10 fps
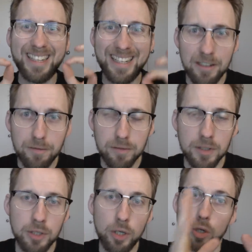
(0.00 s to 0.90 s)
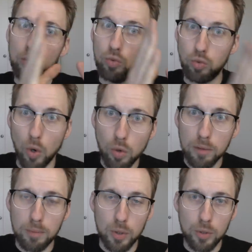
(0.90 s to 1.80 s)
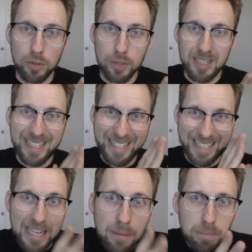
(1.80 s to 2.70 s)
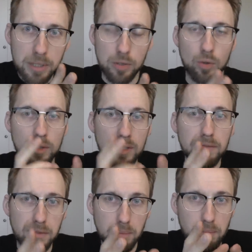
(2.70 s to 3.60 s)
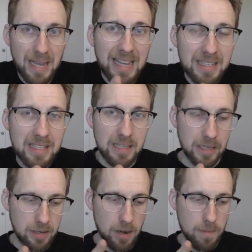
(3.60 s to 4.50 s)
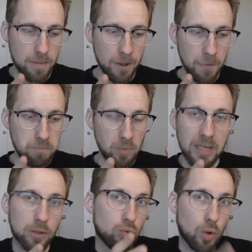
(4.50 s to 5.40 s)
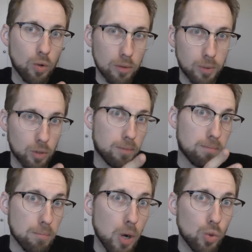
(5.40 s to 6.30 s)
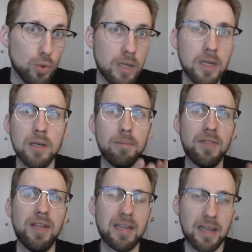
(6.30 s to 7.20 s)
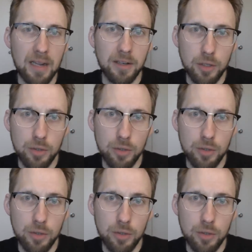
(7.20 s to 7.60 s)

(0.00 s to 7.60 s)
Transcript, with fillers: different rollerball tips or different pens that come in a rollerball mode, but that can